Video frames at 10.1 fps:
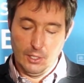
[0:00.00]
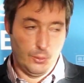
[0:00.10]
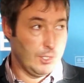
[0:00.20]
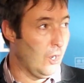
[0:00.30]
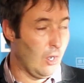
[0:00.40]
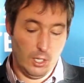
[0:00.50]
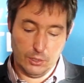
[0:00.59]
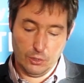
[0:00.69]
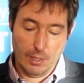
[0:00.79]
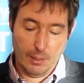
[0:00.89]

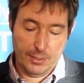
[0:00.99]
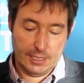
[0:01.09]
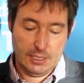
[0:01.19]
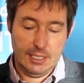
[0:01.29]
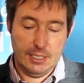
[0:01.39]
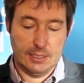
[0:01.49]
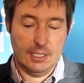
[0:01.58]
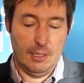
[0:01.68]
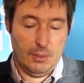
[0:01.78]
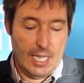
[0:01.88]
recall Thomas
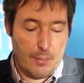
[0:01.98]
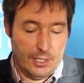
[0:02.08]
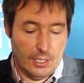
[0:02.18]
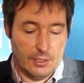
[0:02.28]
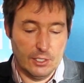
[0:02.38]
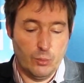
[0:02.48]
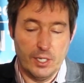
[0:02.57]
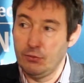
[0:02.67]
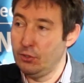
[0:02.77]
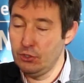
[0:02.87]
Piketty's Capital in the
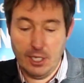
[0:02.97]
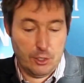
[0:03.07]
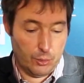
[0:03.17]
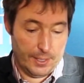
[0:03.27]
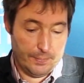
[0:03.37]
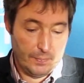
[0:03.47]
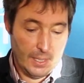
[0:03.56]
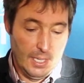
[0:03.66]
21st Century.